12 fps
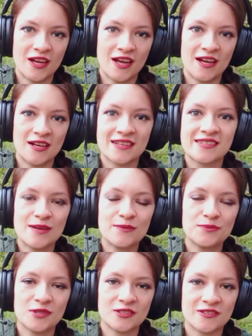
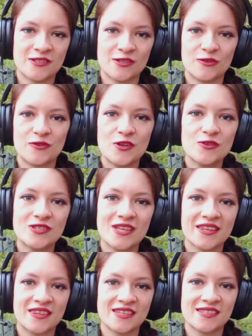examples of
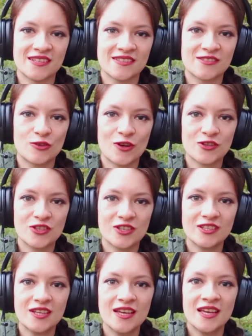using this
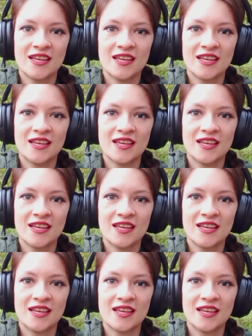construction